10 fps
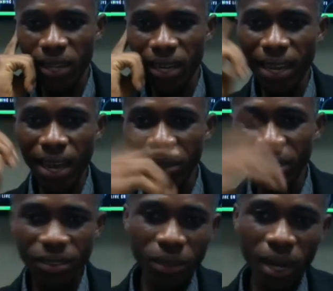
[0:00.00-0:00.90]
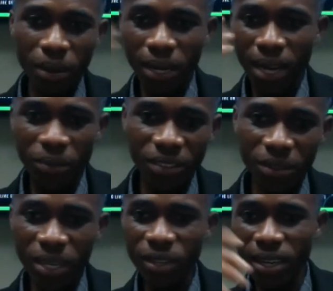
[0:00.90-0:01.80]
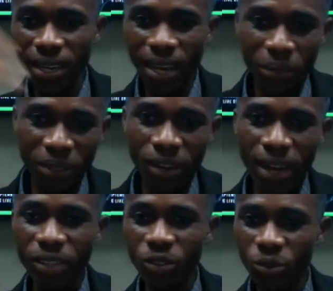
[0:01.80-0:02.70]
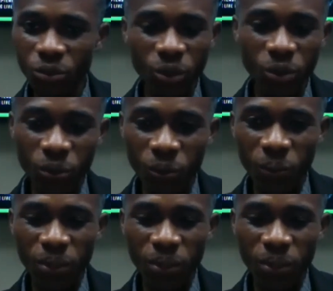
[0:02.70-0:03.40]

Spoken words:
alarmism and trying to, you know,